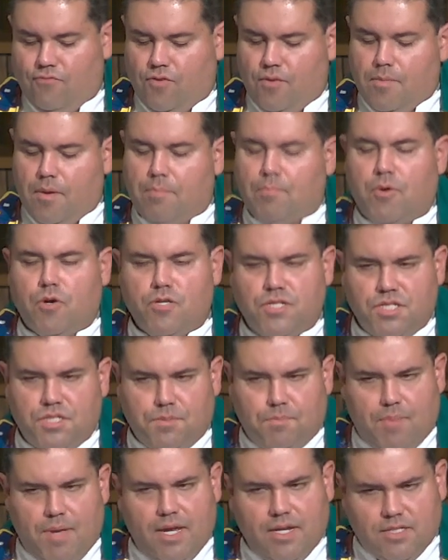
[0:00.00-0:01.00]
from a
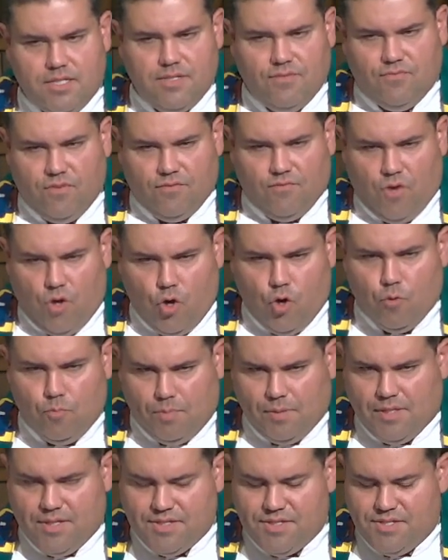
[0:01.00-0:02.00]
perspective of
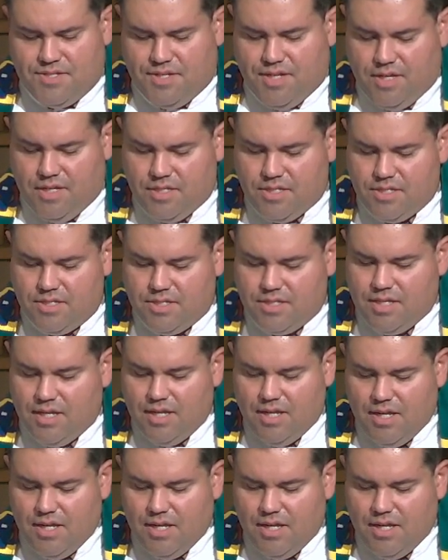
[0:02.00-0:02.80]
hopelessness